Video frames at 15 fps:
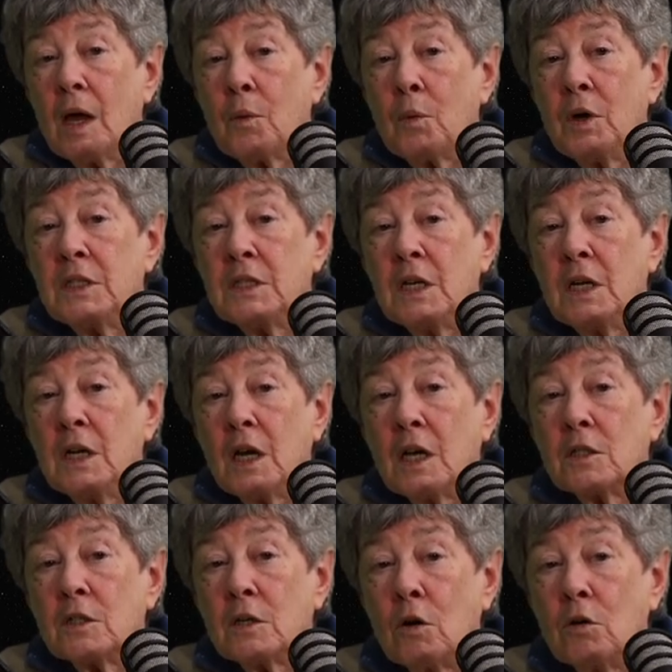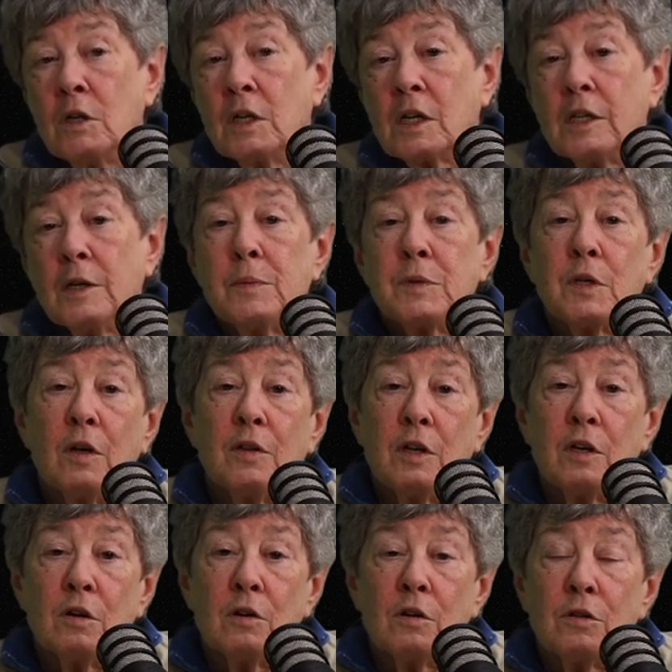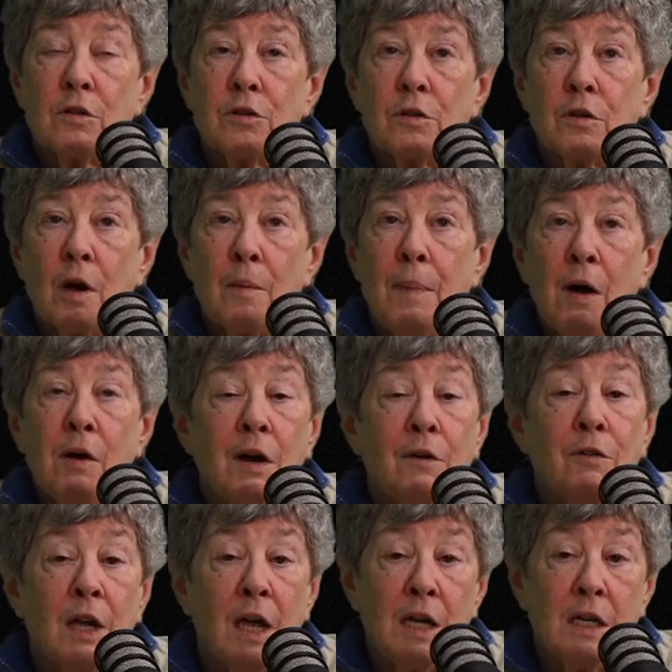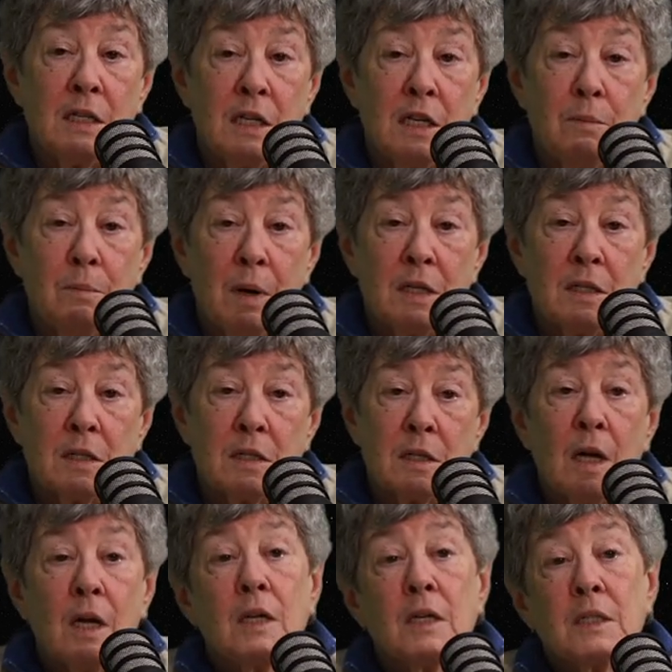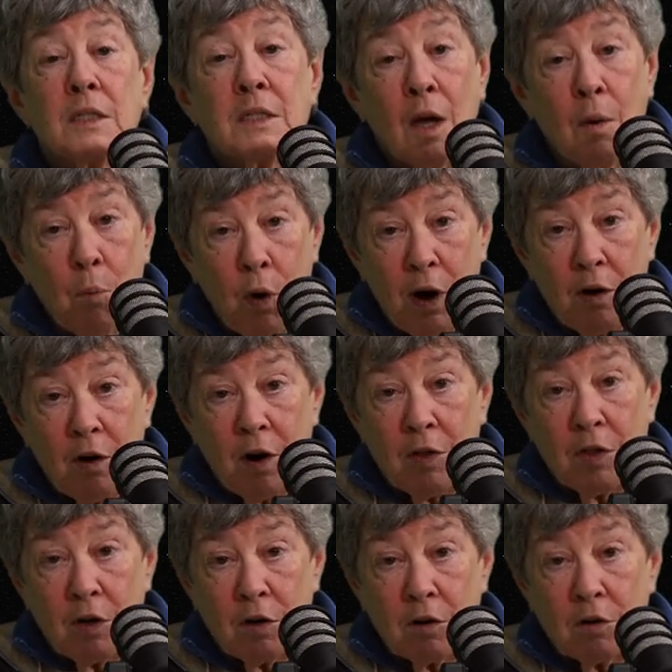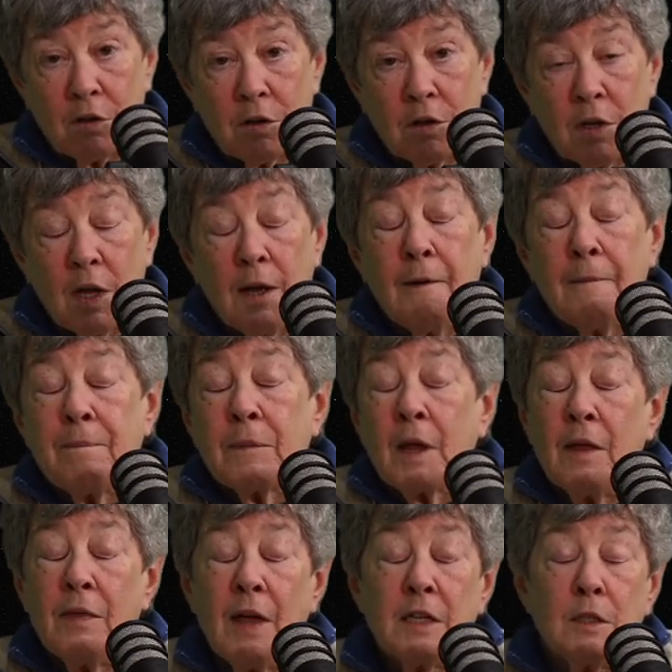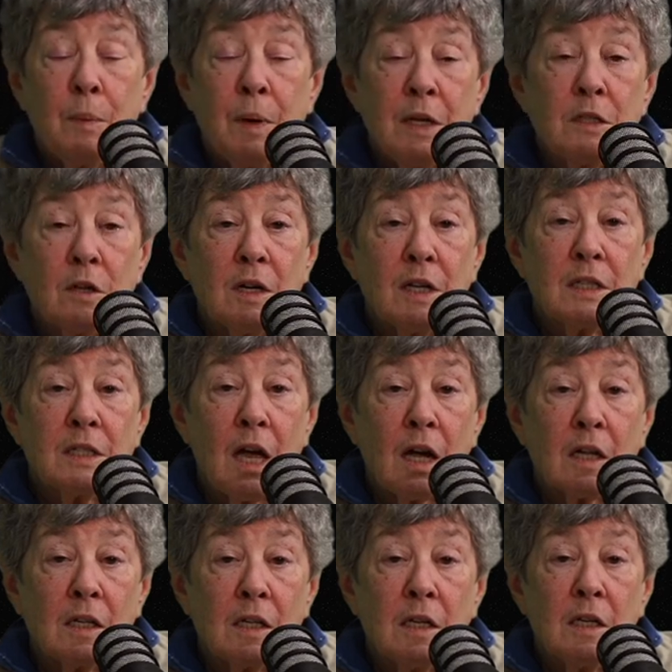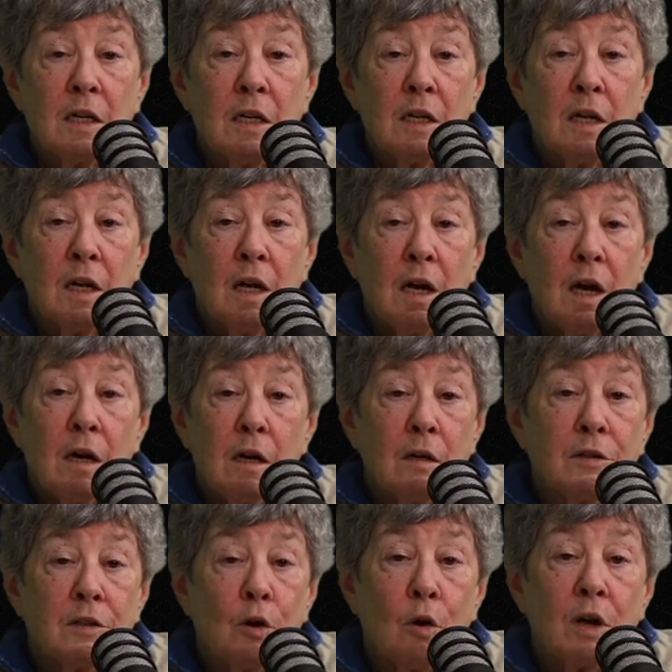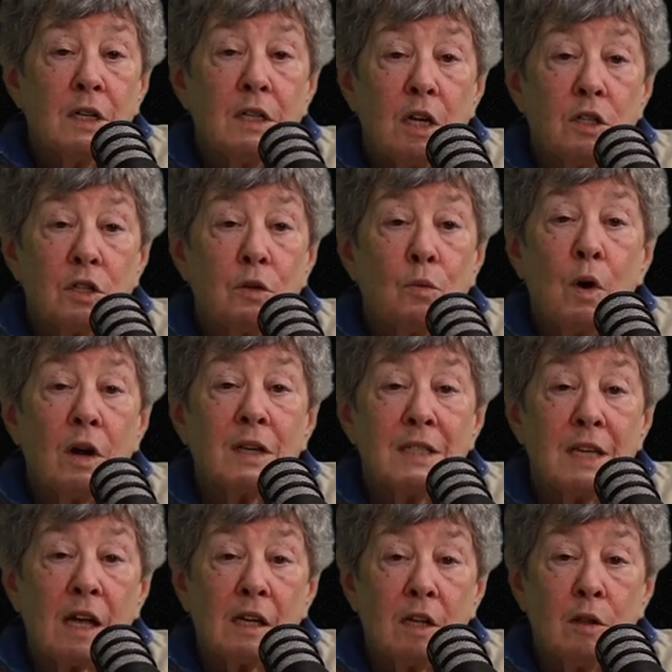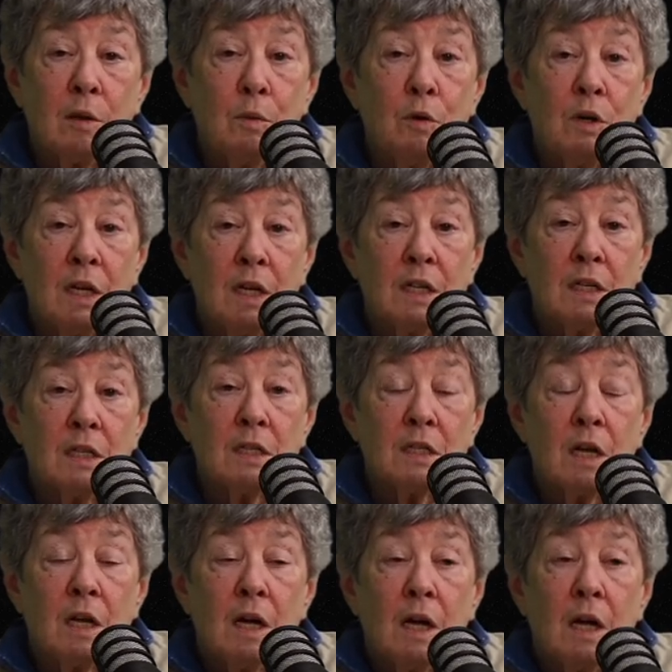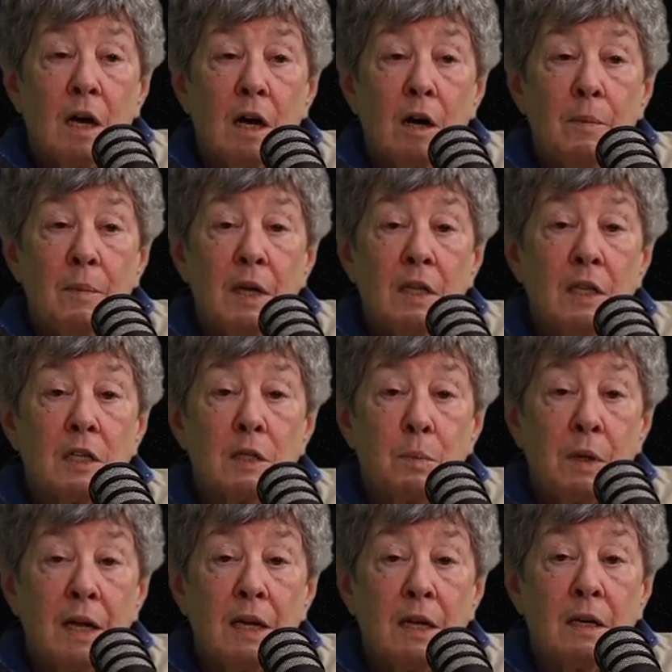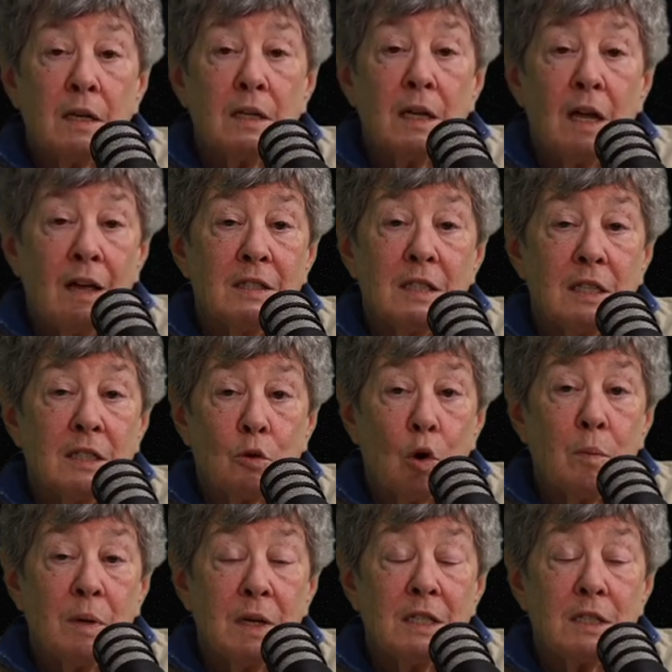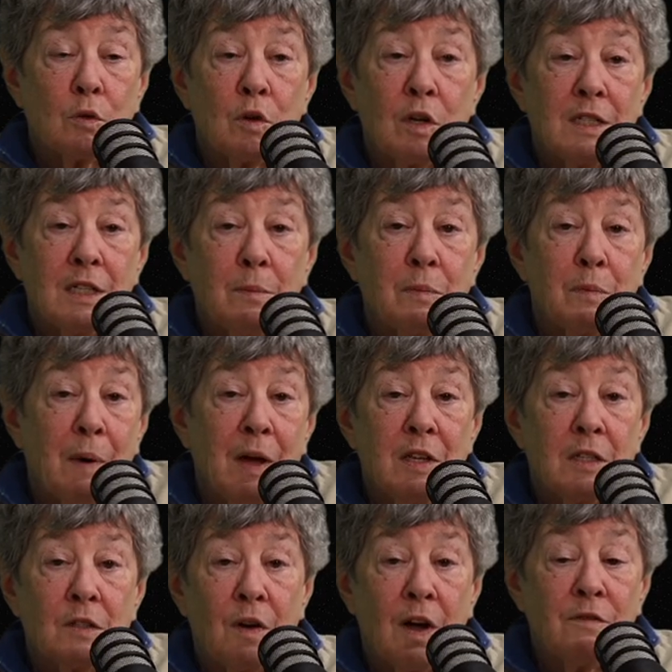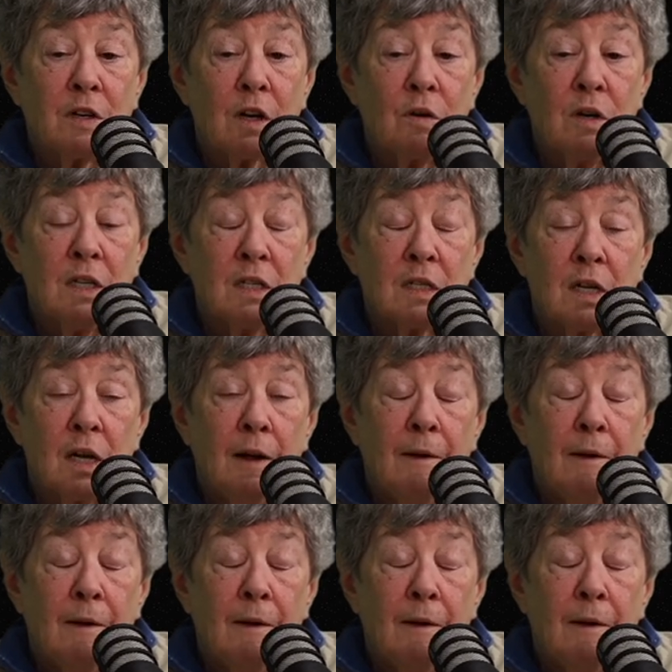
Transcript: We see a total eclipse on the Earth about every 18 months, somewhere on the Earth. And that depends on exactly the orientation, where exactly the moon is in this plane as its orbit is sort of tipped by this 5 degrees.